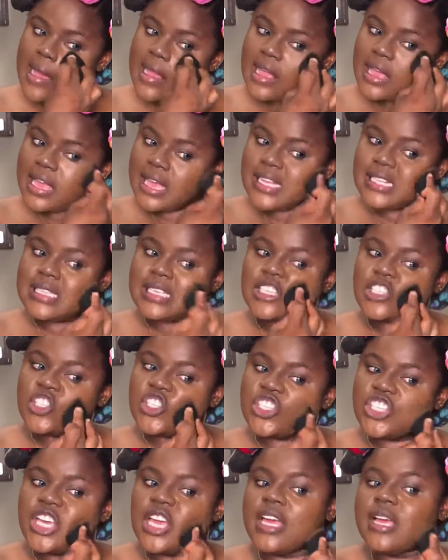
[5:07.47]
get a
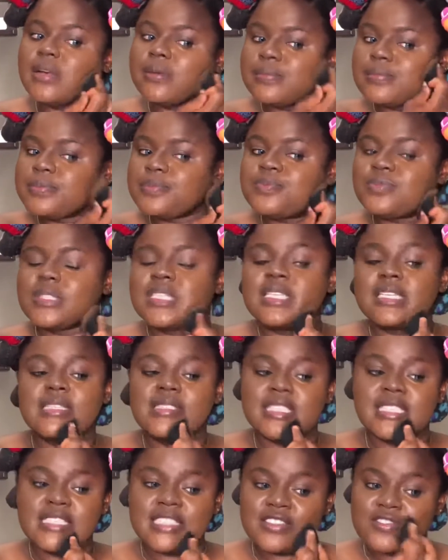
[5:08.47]
chair,
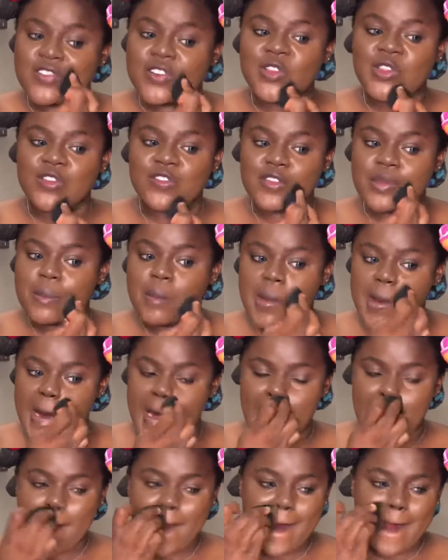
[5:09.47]
sit in front of a
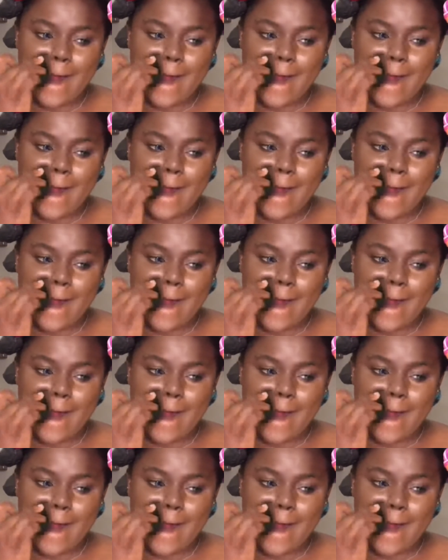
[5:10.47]
mirror,